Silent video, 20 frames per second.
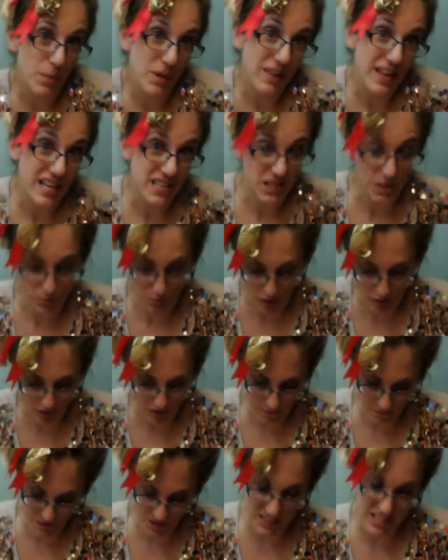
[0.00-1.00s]
but that's part
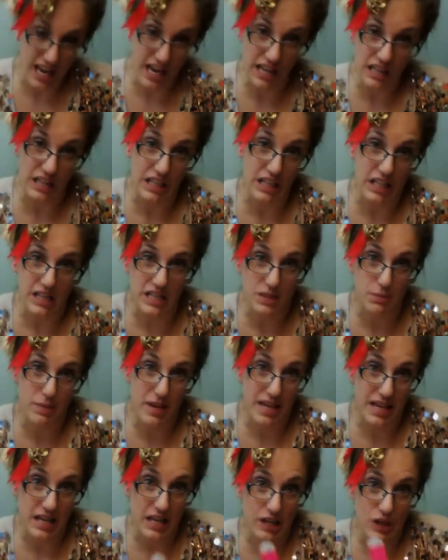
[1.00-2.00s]
of recycling, is
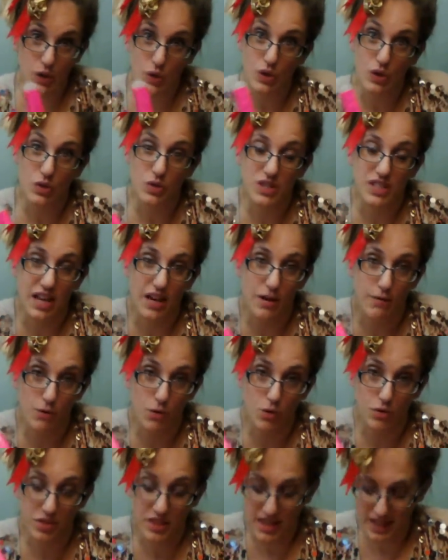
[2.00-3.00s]
making new use out of
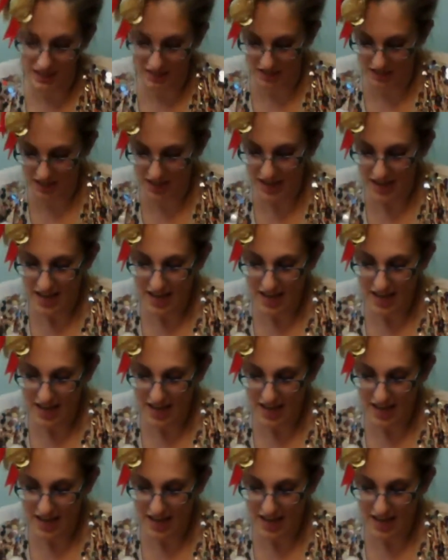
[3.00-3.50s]
old things.